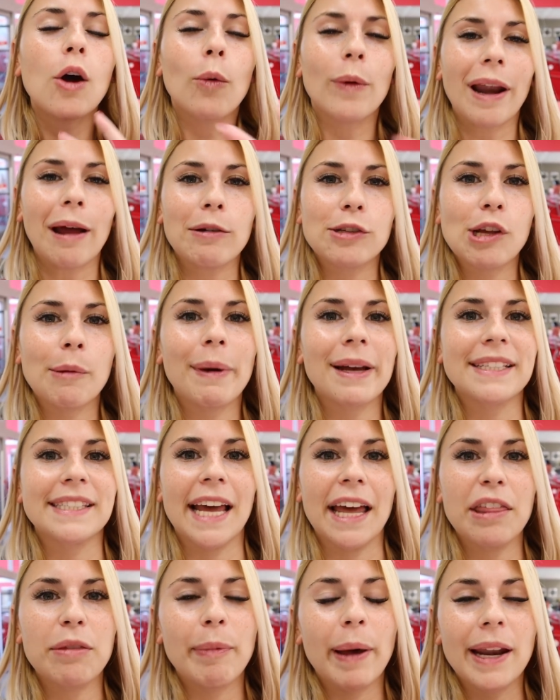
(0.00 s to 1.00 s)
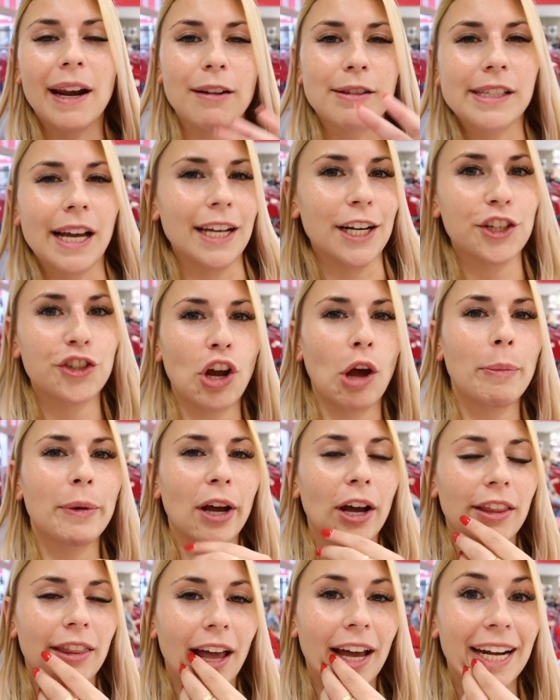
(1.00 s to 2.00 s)
When I was on my deathbed, I was kind of
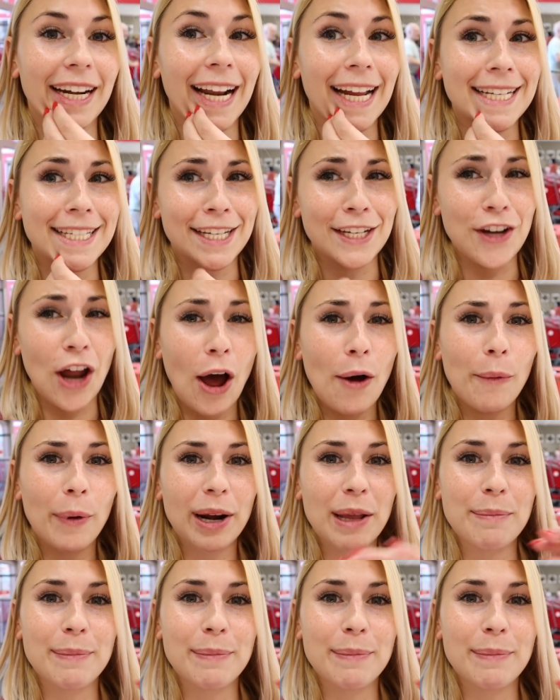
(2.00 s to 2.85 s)
shopping online and I did not want